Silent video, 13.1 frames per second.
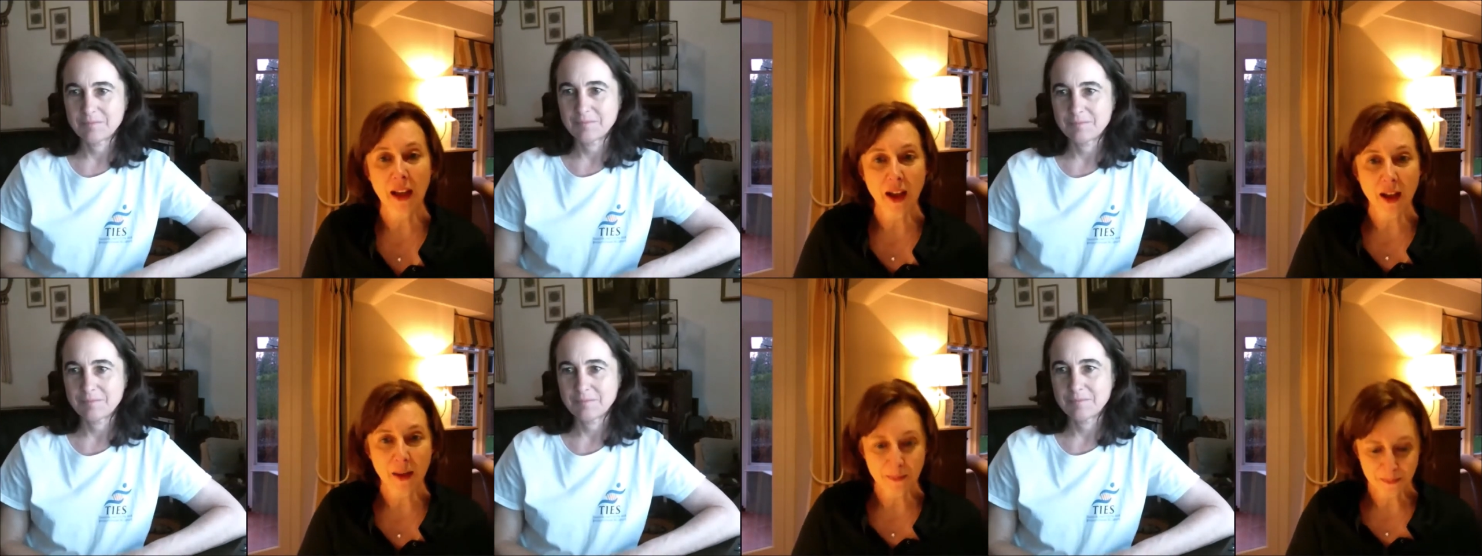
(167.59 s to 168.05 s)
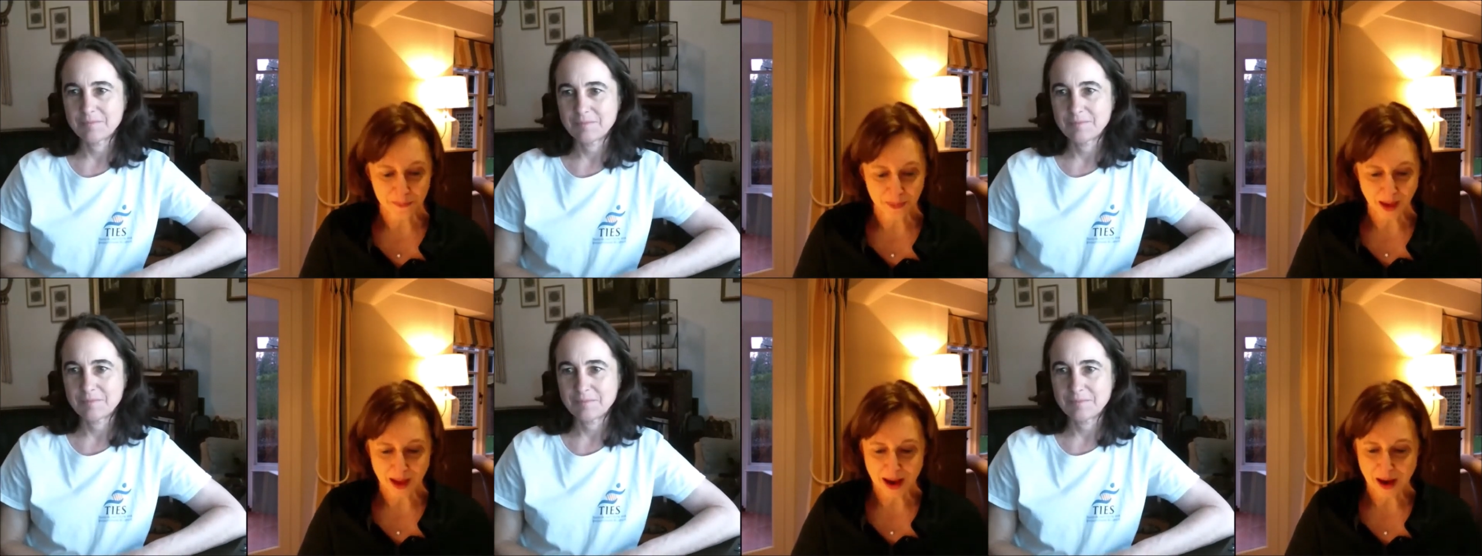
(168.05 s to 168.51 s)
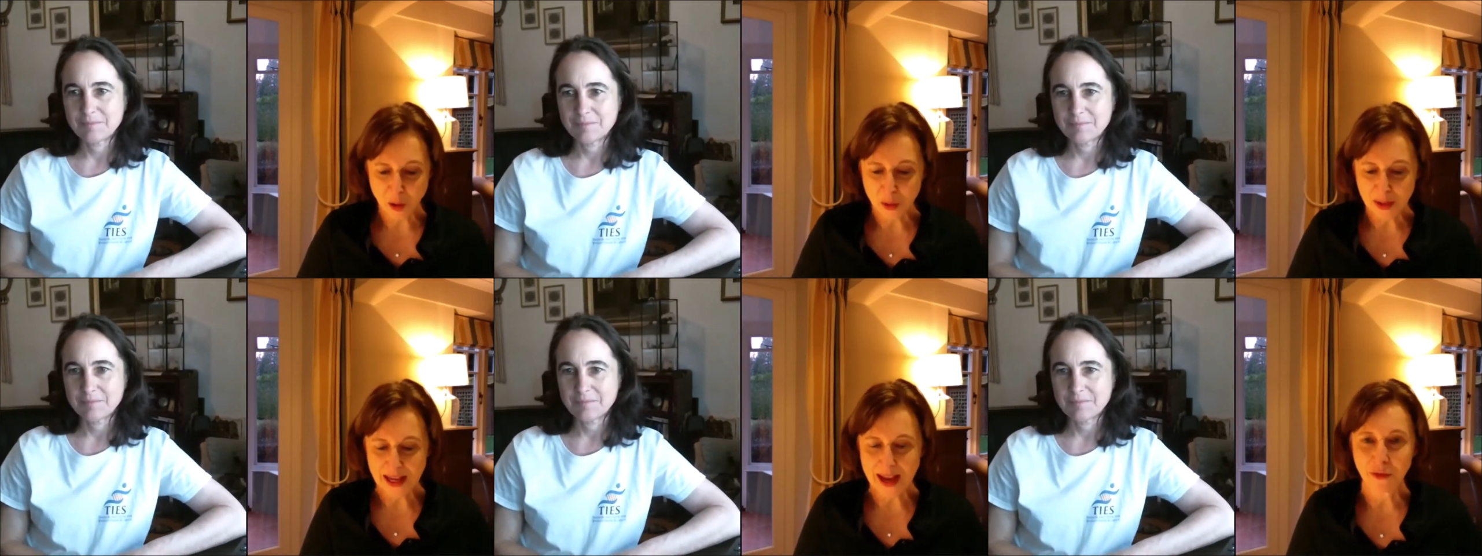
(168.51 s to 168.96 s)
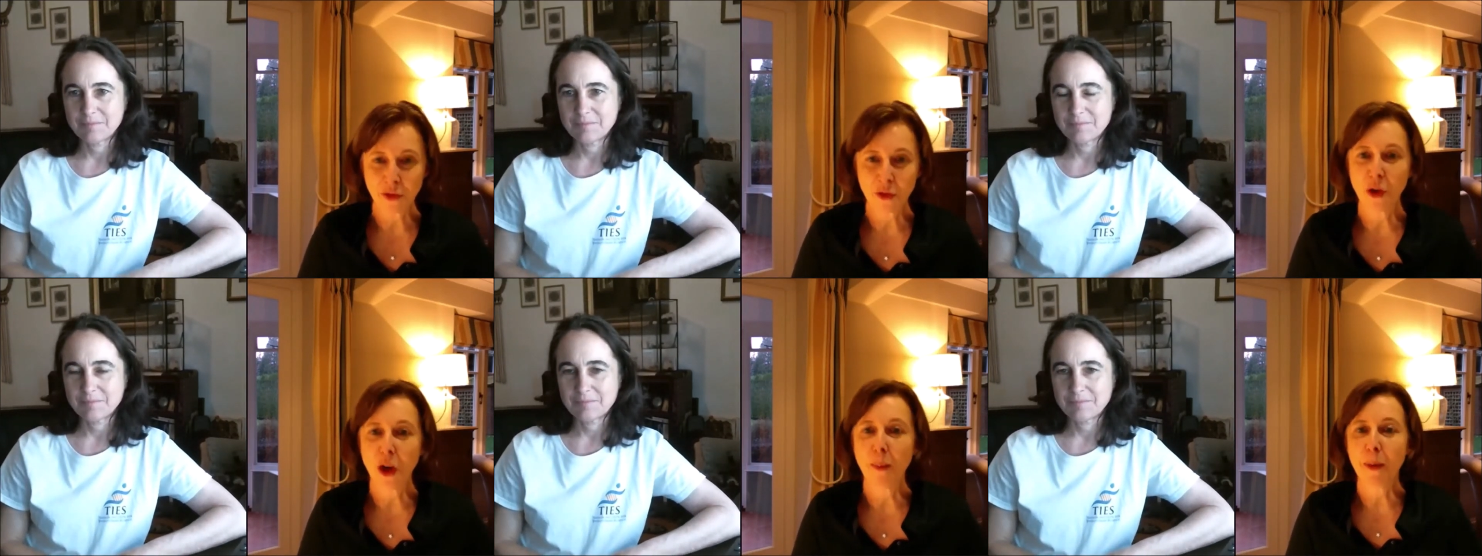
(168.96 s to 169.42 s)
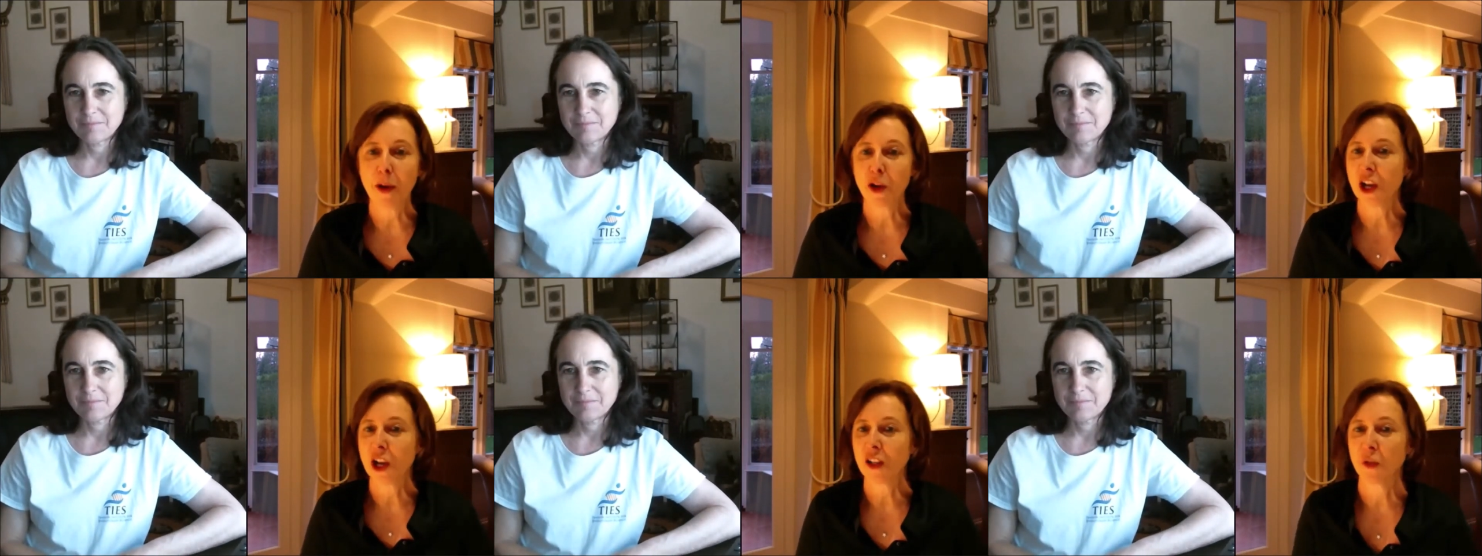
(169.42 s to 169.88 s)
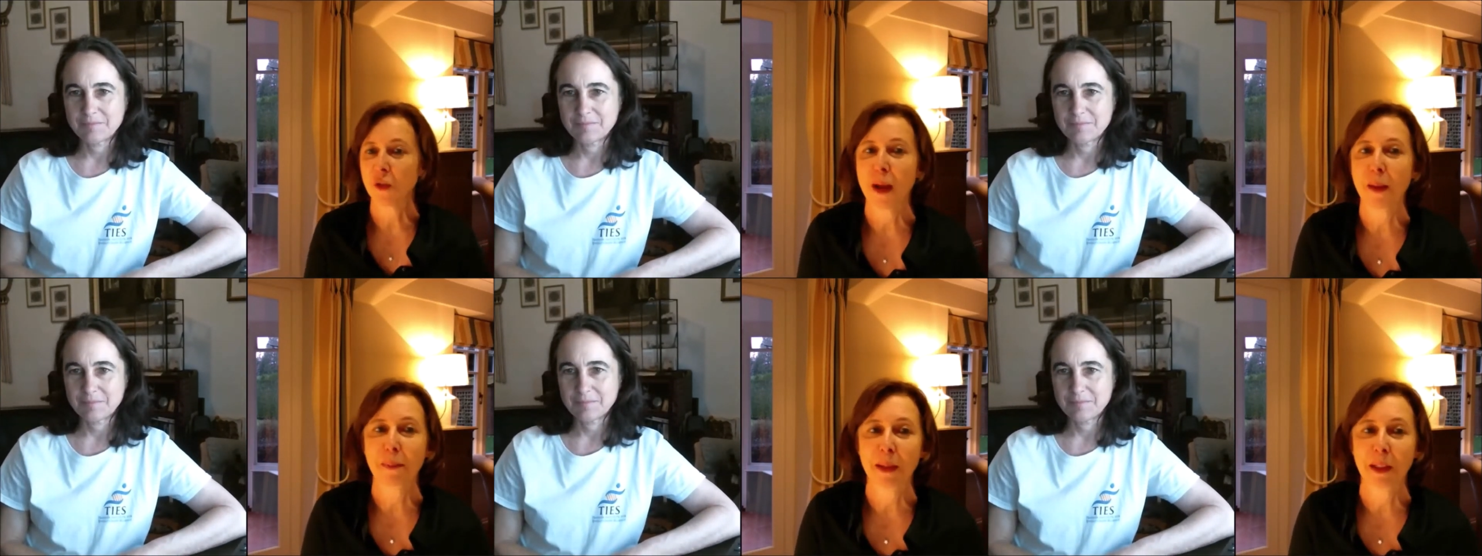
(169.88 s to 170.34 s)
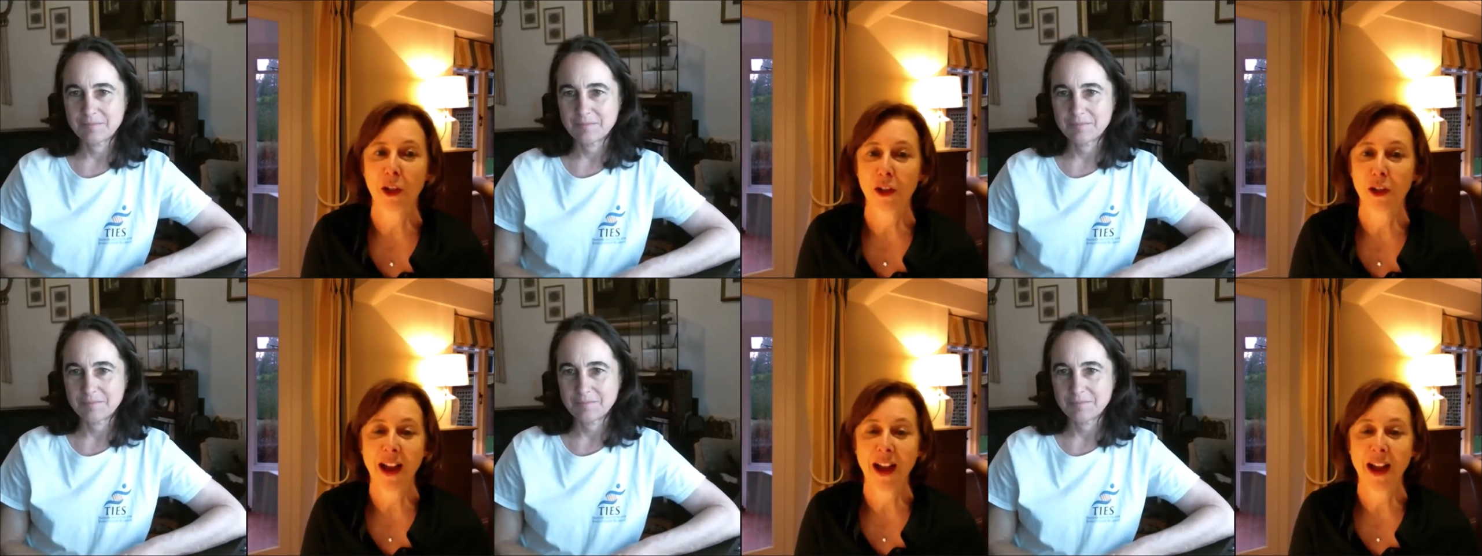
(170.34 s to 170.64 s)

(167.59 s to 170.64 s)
Speaker 1: I always have to apologize for my peculiar